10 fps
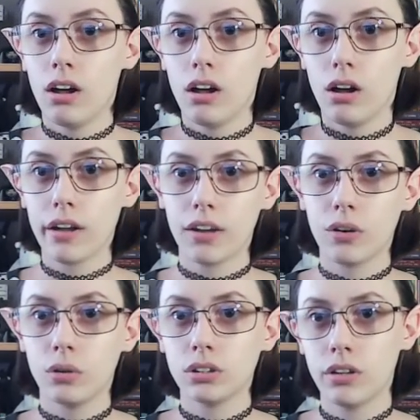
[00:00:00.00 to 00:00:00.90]
Okay,
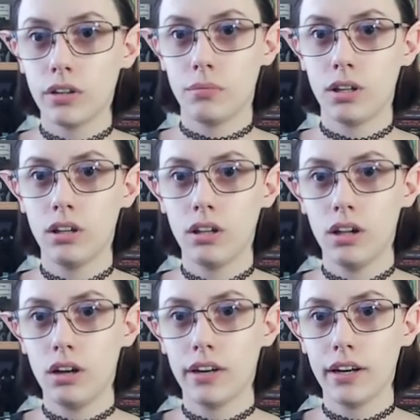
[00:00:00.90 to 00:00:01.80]
cool. So I'm
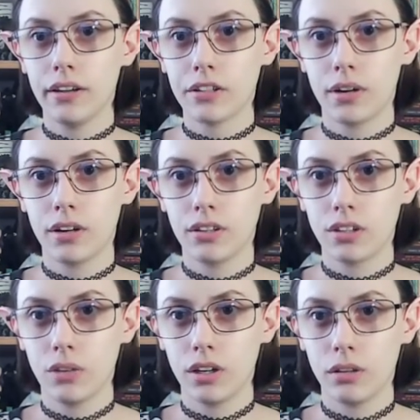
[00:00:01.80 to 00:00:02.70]
already experiencing
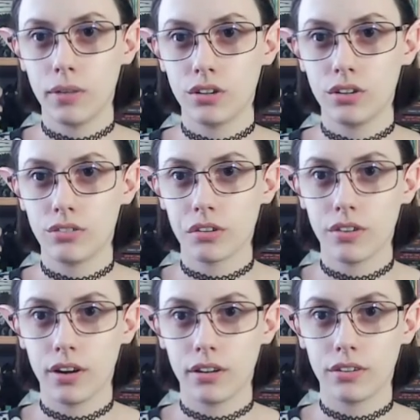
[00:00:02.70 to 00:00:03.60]
what you mentioned for
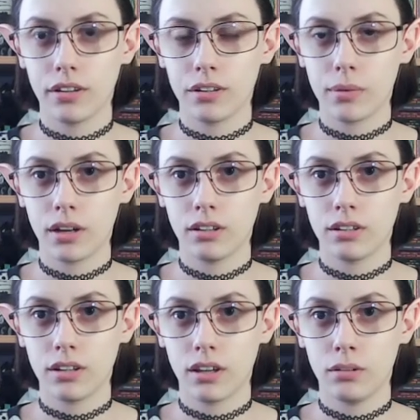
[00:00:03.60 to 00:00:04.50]
Saturday.
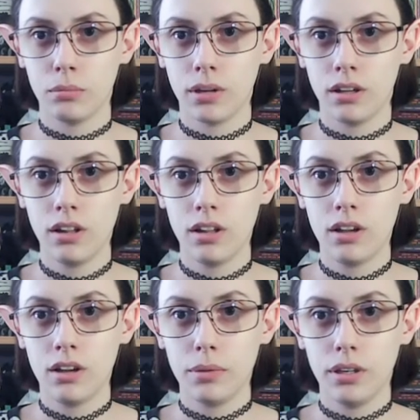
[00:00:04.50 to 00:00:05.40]

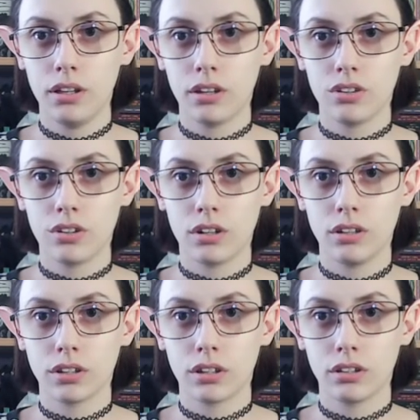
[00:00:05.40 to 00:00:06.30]
But being unsure how
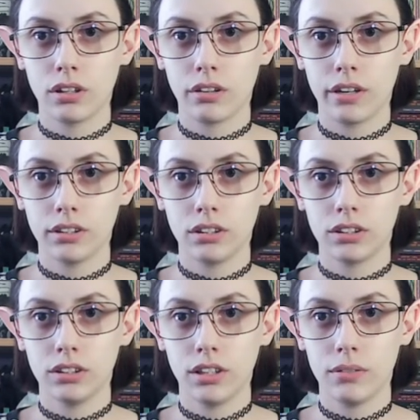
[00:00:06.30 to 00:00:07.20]
to put that character.
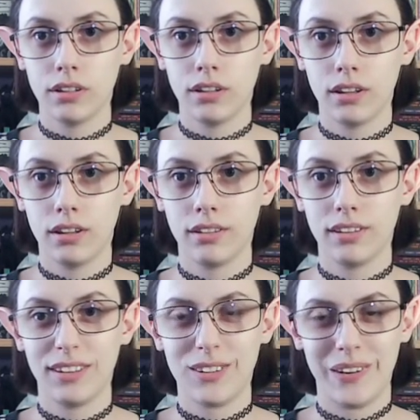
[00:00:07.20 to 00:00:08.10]

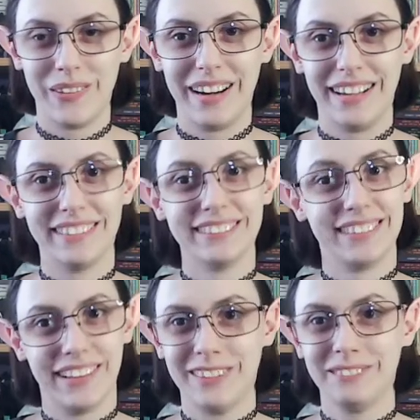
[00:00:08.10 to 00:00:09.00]
I'm turning right now.
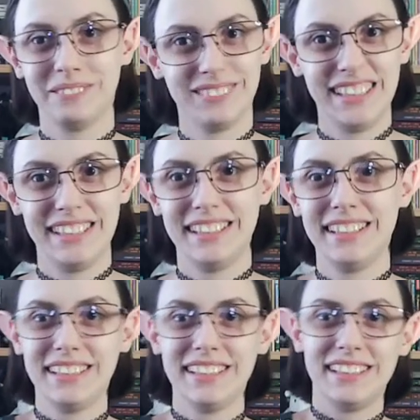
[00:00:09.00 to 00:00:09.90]
Yep.
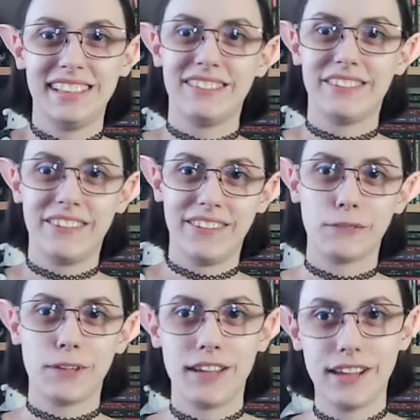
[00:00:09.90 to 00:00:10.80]
Well, I'm
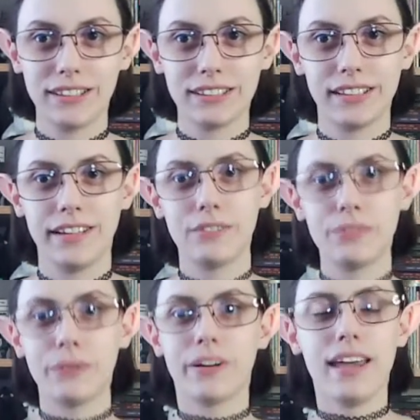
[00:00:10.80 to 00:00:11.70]
glad that resonated
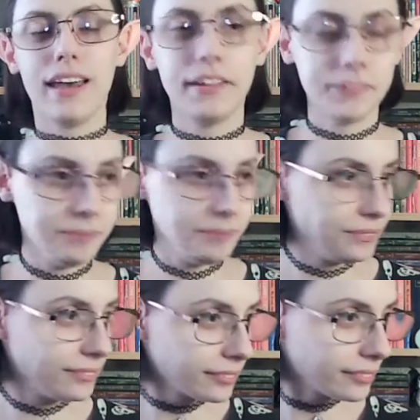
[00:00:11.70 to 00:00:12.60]
for ya!
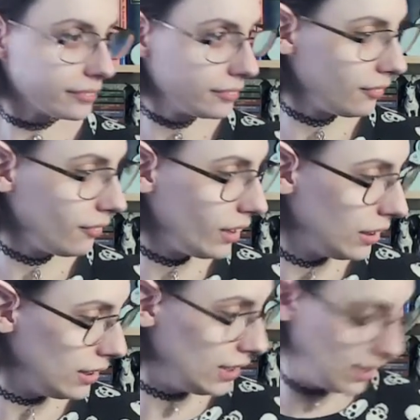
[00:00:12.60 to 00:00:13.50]
Yeah.
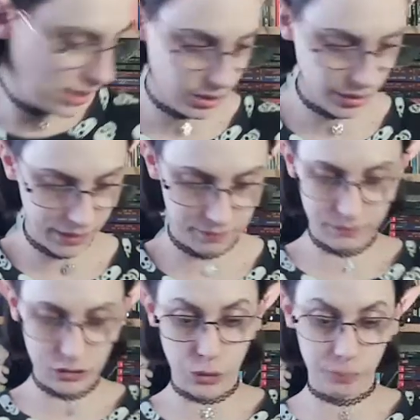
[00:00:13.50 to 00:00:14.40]
Okay,
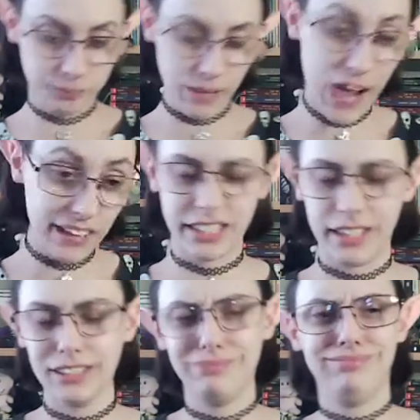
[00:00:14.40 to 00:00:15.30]
so, air signs.